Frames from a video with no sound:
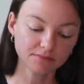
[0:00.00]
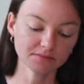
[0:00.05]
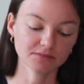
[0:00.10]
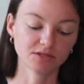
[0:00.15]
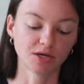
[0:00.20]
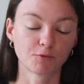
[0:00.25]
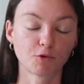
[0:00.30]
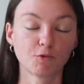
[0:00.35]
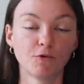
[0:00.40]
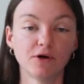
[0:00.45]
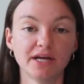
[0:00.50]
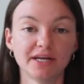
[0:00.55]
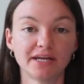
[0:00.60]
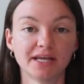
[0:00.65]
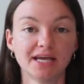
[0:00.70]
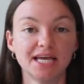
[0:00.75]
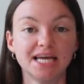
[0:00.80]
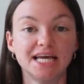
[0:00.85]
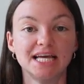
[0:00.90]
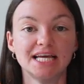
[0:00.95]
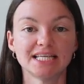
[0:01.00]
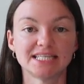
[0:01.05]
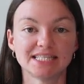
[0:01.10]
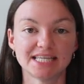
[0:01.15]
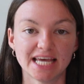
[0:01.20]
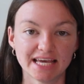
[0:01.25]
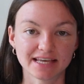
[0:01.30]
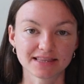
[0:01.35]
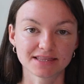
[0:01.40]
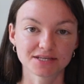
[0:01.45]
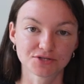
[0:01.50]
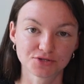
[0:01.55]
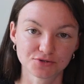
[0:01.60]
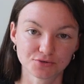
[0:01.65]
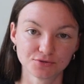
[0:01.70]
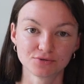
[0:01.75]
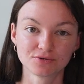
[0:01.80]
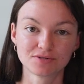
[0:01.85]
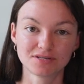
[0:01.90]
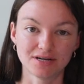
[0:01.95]
number 1, take the
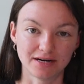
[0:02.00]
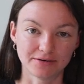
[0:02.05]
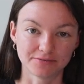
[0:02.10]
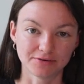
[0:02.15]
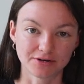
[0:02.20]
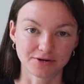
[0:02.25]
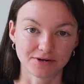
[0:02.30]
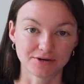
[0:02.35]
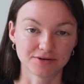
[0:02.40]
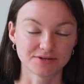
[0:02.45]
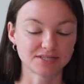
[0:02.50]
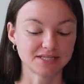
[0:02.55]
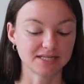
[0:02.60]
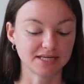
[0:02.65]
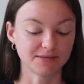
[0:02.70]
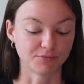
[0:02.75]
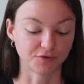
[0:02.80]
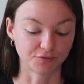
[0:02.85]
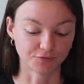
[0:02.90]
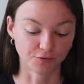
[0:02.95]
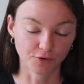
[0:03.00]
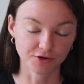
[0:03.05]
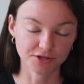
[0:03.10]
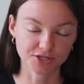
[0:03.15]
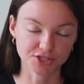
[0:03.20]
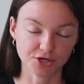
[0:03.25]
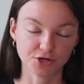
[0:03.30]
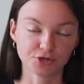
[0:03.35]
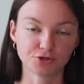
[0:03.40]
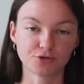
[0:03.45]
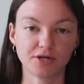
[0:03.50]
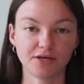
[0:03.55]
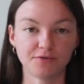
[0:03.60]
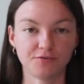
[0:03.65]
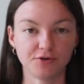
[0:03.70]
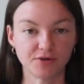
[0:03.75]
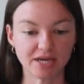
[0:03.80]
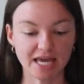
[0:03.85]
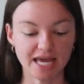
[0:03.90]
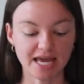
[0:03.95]
stool softeners before the surgery if
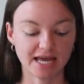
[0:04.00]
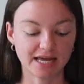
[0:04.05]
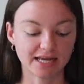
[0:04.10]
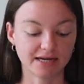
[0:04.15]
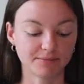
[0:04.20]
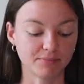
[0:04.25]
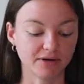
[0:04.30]
you can,